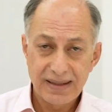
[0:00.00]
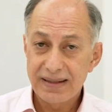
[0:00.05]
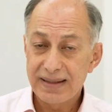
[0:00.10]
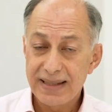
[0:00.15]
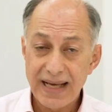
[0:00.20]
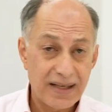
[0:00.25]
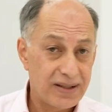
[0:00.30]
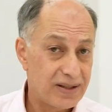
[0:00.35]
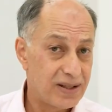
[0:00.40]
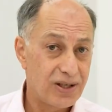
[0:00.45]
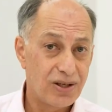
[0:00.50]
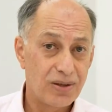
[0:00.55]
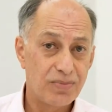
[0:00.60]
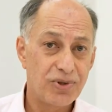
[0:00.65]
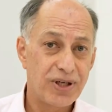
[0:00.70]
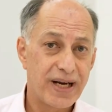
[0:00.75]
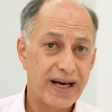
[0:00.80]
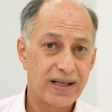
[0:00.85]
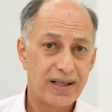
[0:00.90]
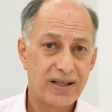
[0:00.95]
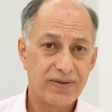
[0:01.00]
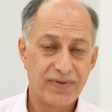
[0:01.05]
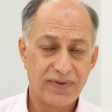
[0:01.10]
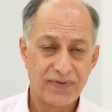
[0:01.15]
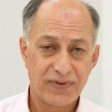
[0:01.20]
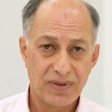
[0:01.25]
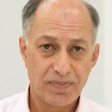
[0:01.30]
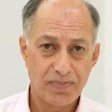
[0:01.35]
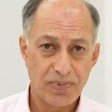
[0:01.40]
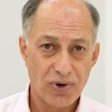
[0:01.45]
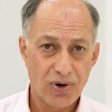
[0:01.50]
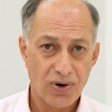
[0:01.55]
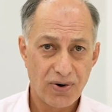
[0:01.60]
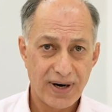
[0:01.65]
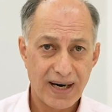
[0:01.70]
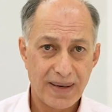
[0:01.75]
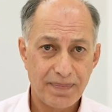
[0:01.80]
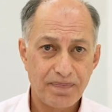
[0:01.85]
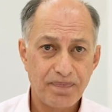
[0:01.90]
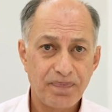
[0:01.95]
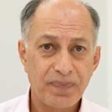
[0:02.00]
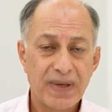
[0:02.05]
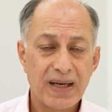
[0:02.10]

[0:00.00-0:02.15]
That's the objective of the program.